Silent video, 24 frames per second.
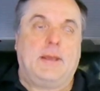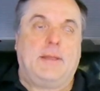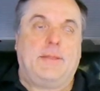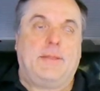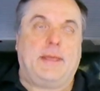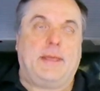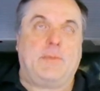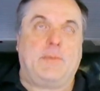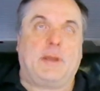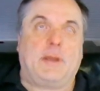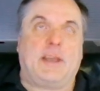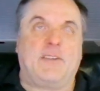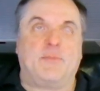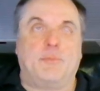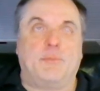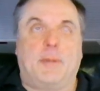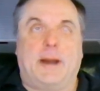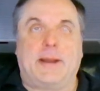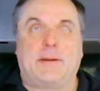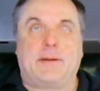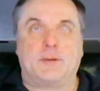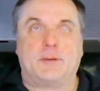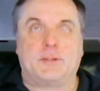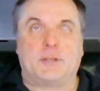Then we have
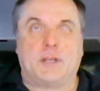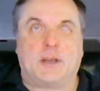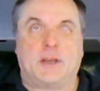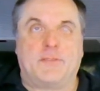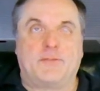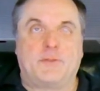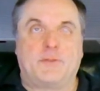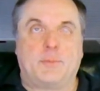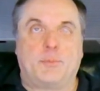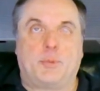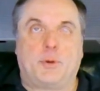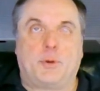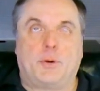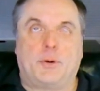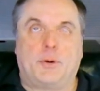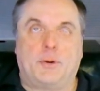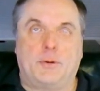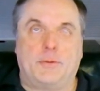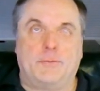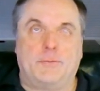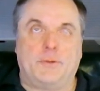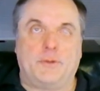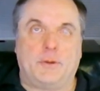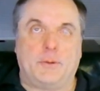Microsoft
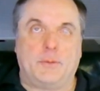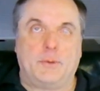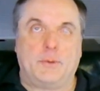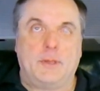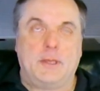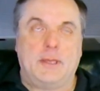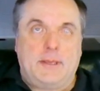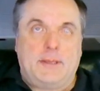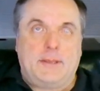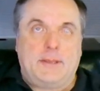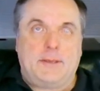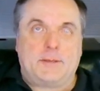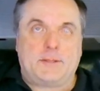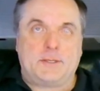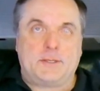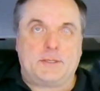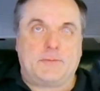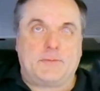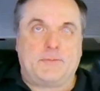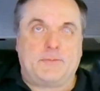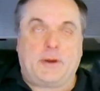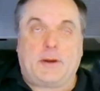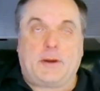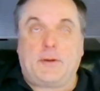Purview. This is
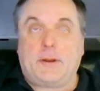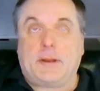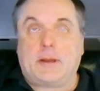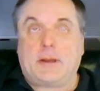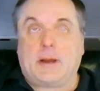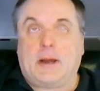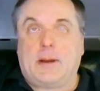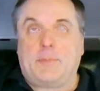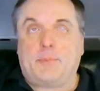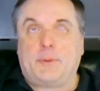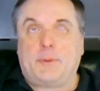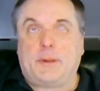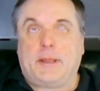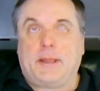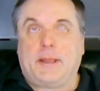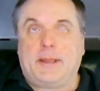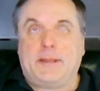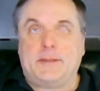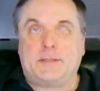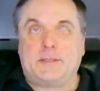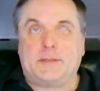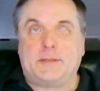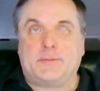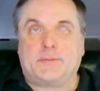a very
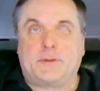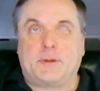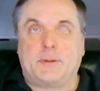comprehensive